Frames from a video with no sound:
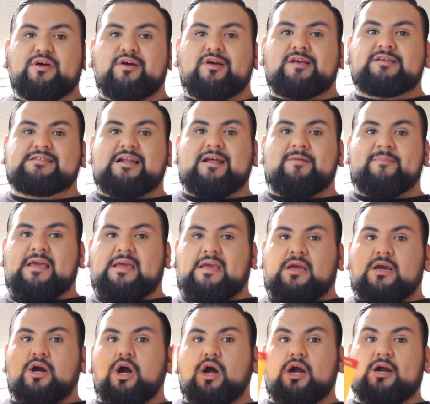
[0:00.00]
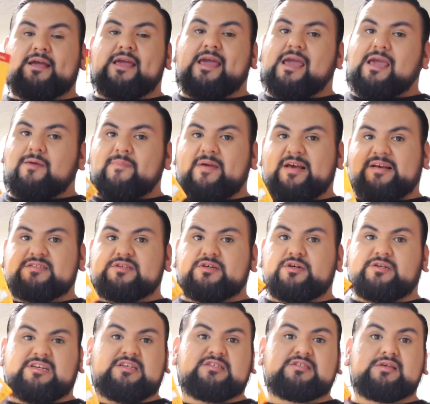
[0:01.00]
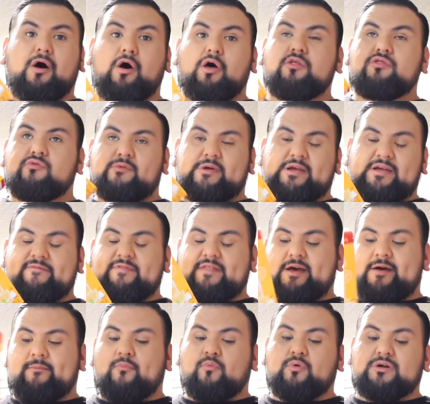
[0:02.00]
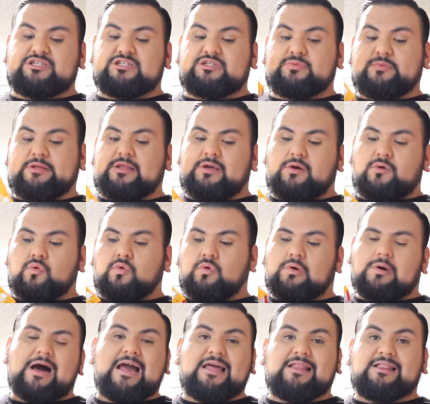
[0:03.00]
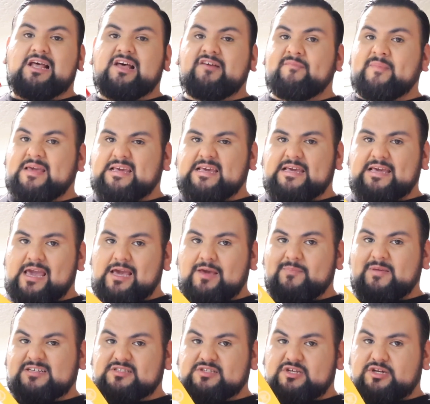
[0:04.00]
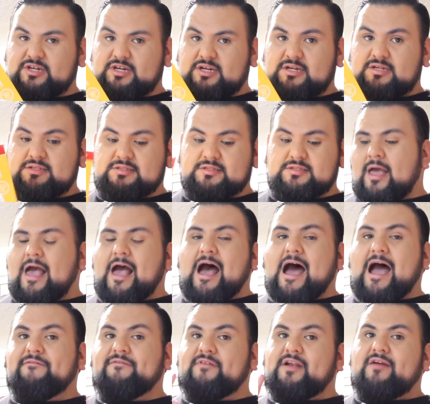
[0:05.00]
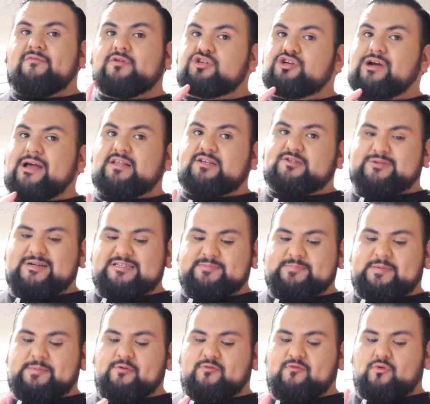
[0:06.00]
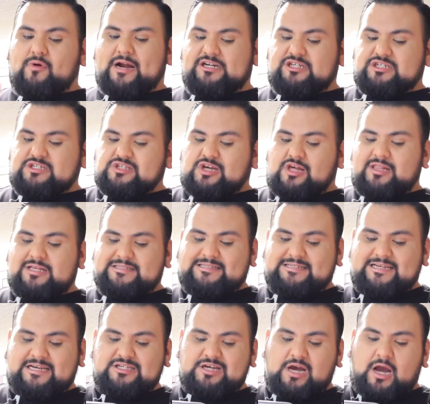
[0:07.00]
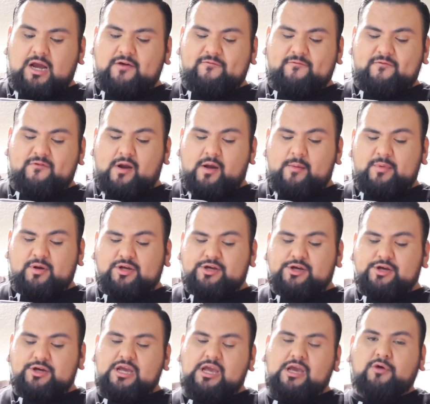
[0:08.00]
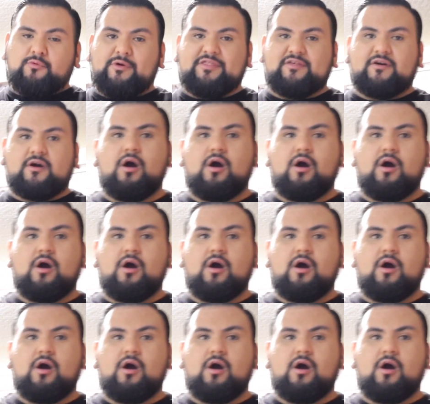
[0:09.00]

of cookies that I'm making are cake mix cookies, all three of them, which is really cool. I love making cake mix cookies. I've never tried this recipe before. I just saw this TikTok from Cooking with